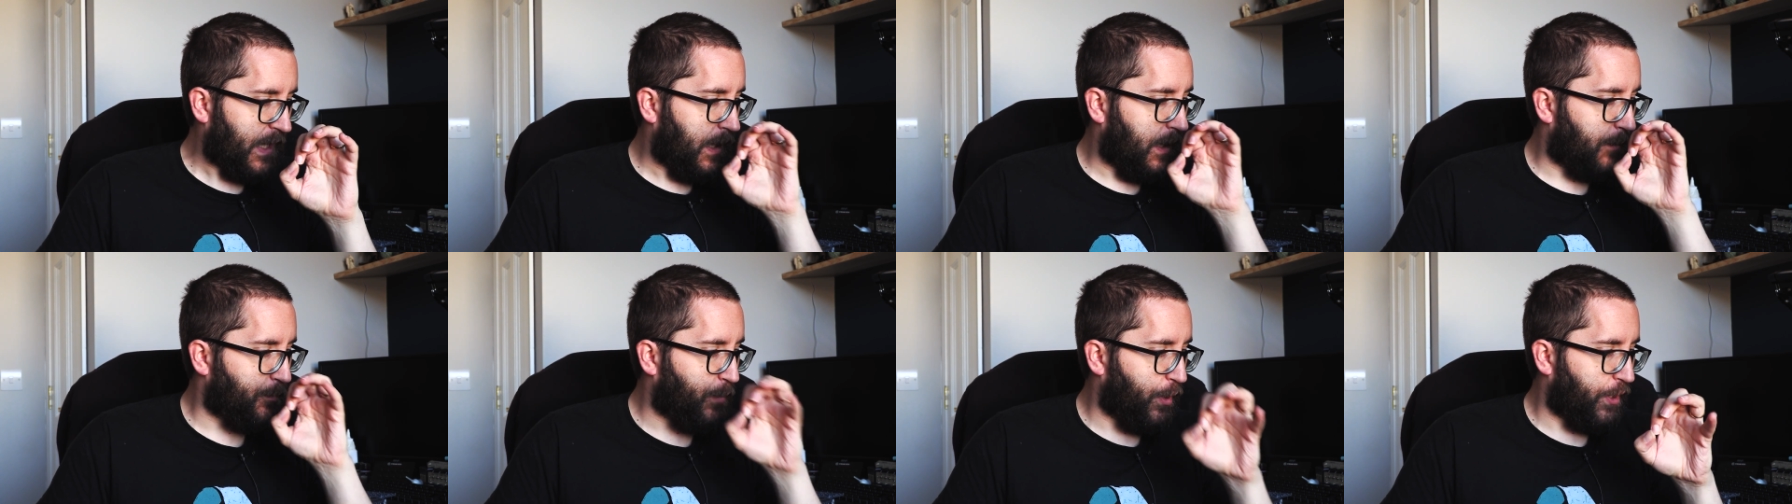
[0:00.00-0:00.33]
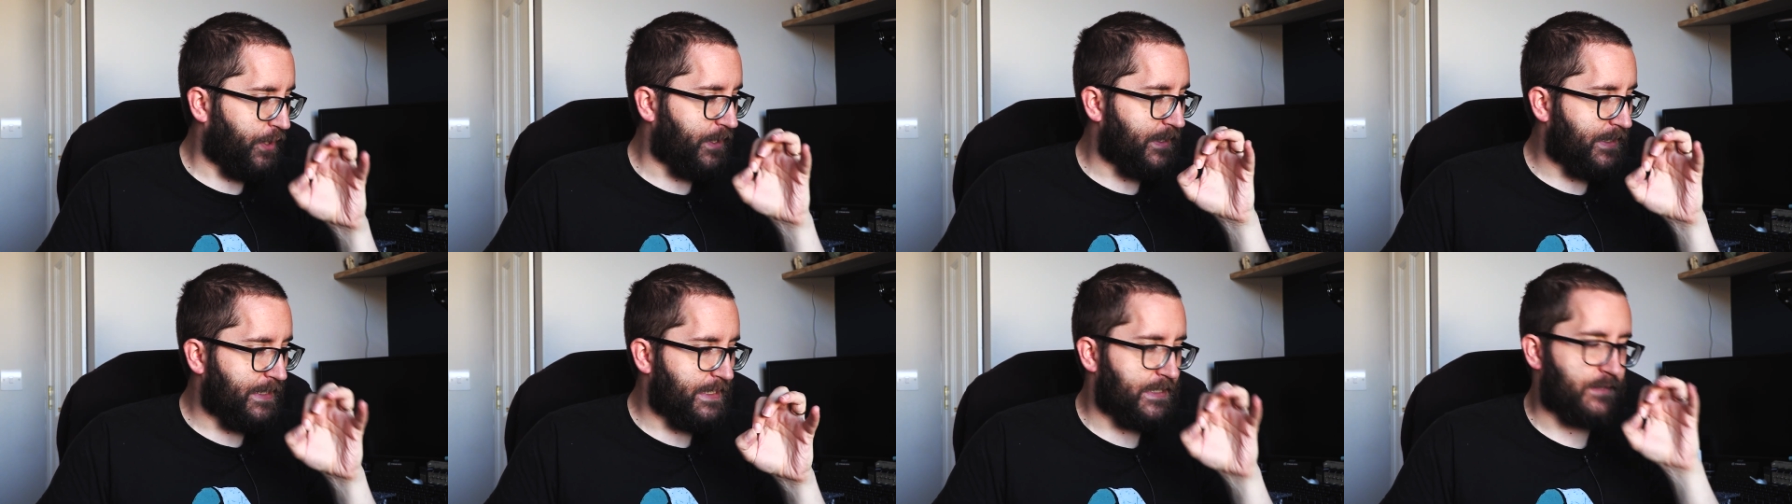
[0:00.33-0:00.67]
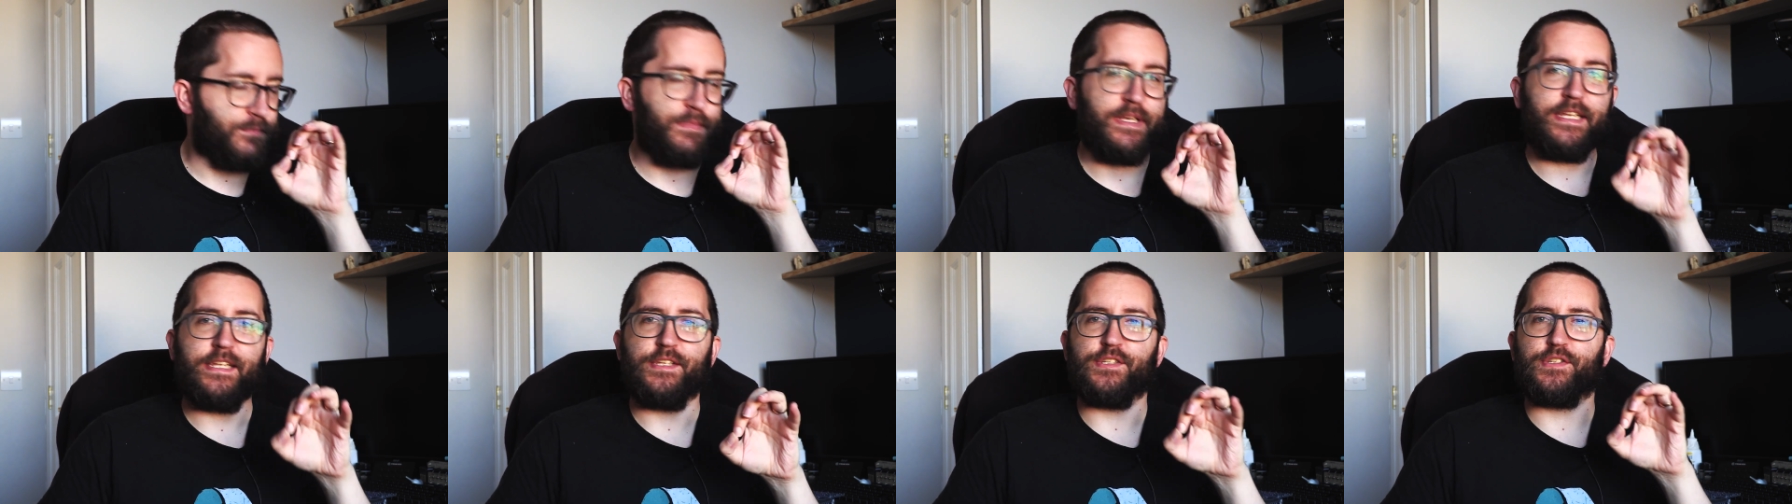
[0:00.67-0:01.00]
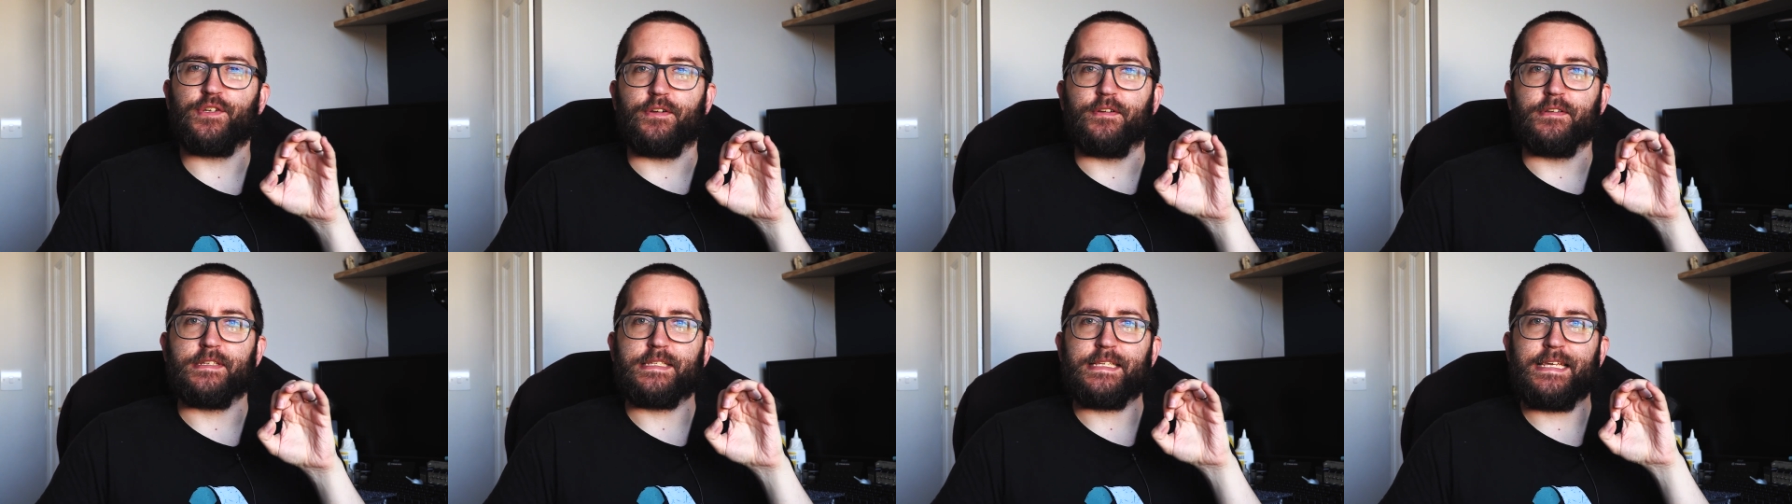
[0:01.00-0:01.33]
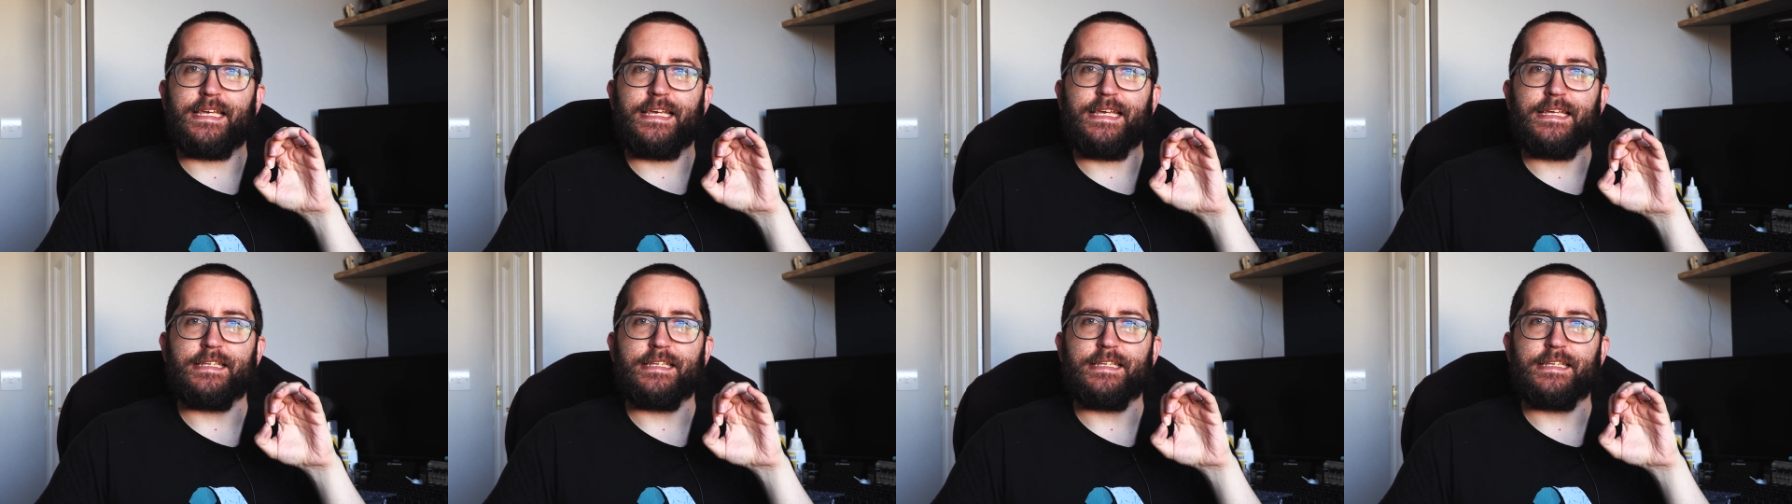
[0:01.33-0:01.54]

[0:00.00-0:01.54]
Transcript: about these miniatures